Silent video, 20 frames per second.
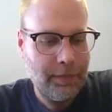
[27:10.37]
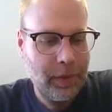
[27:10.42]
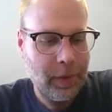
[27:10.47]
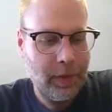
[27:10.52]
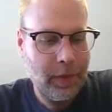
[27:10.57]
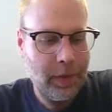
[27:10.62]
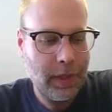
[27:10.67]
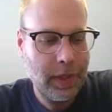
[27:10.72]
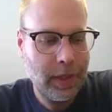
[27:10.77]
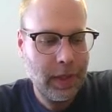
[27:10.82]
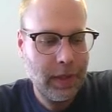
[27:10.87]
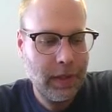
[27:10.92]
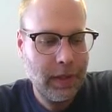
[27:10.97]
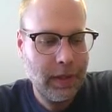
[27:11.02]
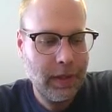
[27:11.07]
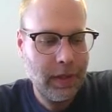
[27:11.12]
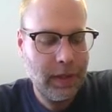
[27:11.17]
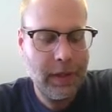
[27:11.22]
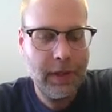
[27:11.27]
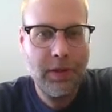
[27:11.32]
who are
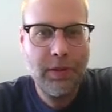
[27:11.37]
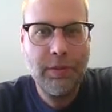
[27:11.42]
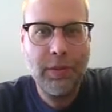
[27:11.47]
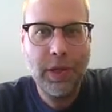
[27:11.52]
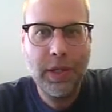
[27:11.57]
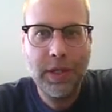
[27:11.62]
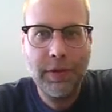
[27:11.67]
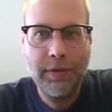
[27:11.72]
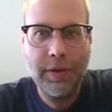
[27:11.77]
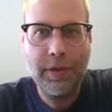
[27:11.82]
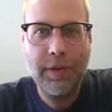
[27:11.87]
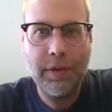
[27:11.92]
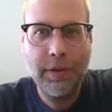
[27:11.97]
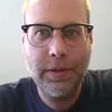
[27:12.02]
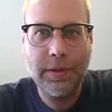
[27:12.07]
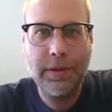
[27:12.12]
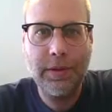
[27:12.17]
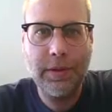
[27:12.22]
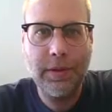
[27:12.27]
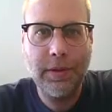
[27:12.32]
a little more
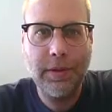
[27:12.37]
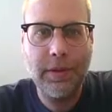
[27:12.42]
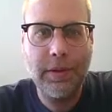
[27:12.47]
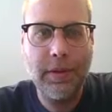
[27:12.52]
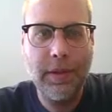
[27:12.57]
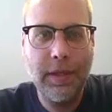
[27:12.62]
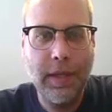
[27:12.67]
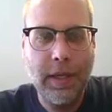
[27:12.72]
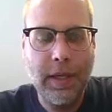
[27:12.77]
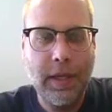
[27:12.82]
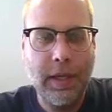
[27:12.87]
difficult to